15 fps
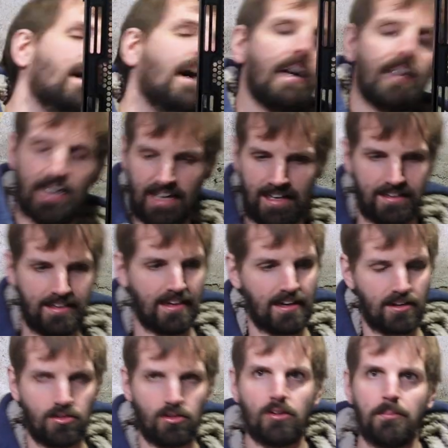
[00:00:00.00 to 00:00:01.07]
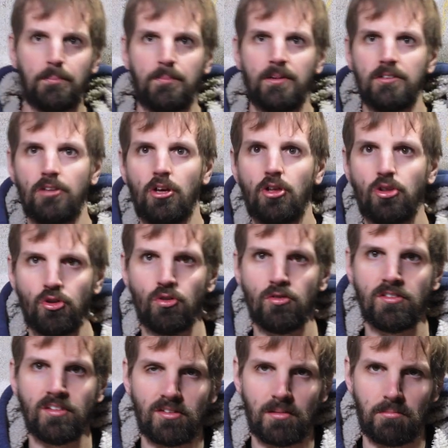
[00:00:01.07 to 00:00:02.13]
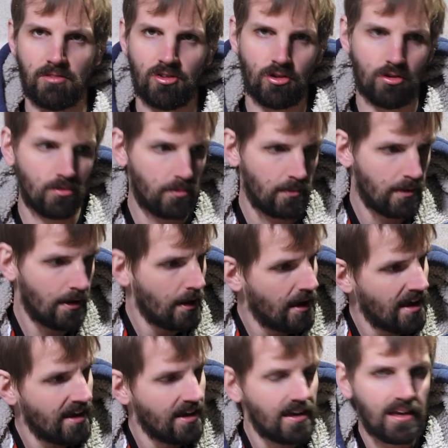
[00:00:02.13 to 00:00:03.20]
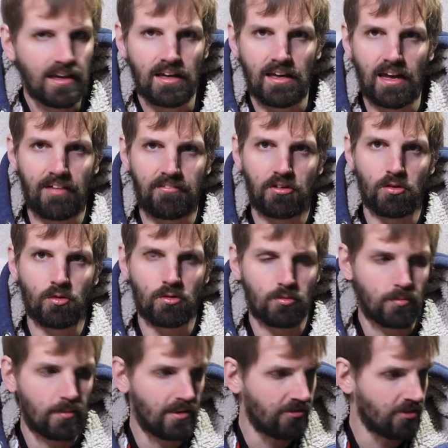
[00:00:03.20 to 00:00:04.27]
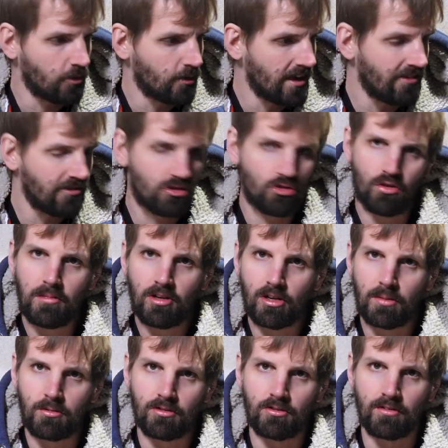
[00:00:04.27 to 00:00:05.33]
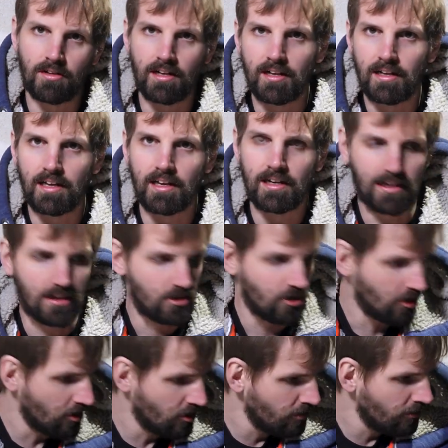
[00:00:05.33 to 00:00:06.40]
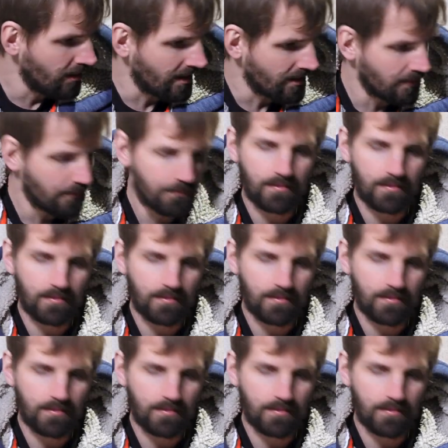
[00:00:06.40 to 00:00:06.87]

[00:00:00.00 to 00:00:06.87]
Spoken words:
An ITX. So you can build two systems. So if you want to have a streaming computer in here, you could do that.